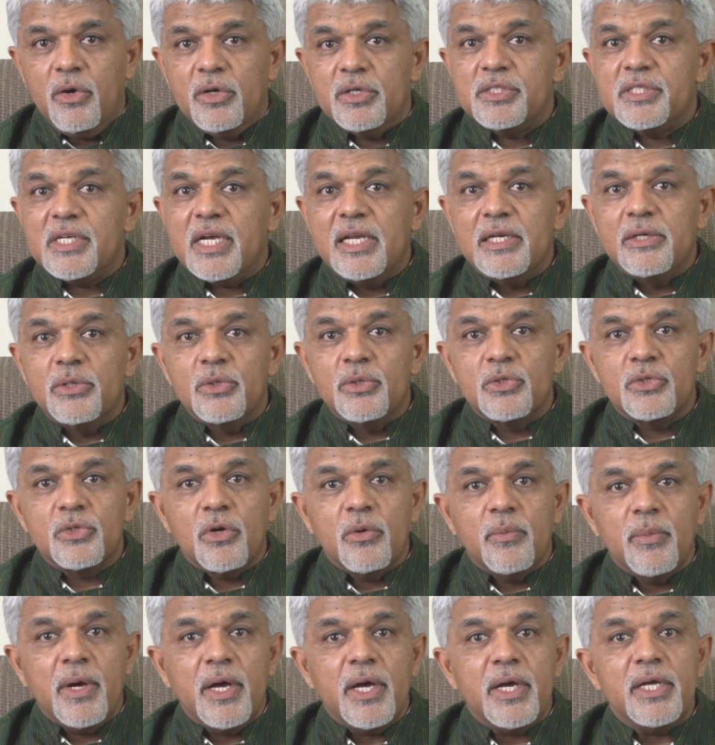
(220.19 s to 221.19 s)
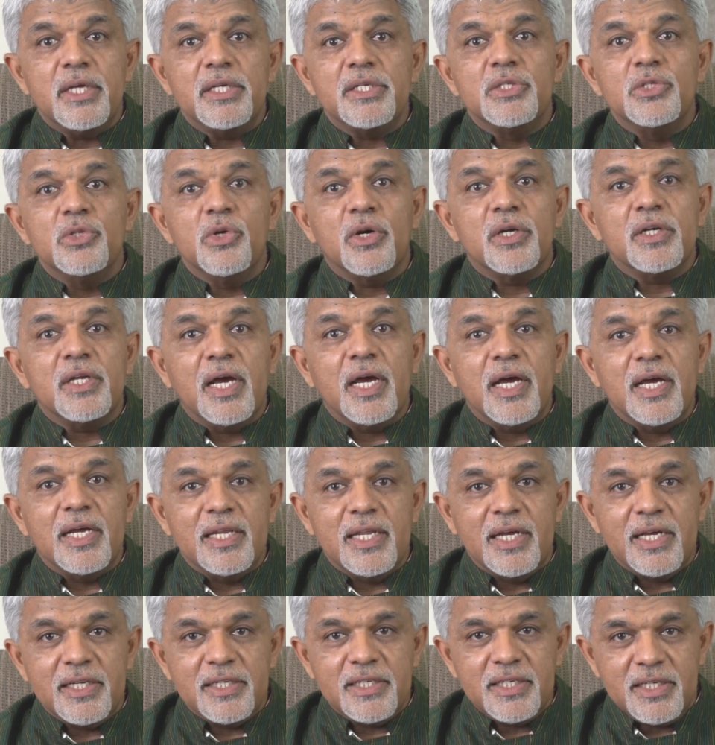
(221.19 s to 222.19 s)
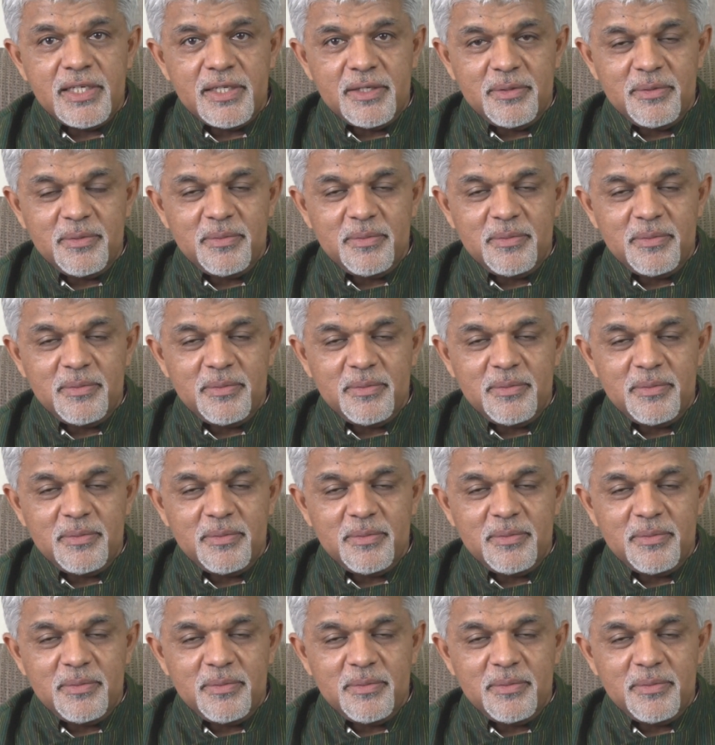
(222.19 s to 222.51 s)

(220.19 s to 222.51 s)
or childhood trauma is not highlighted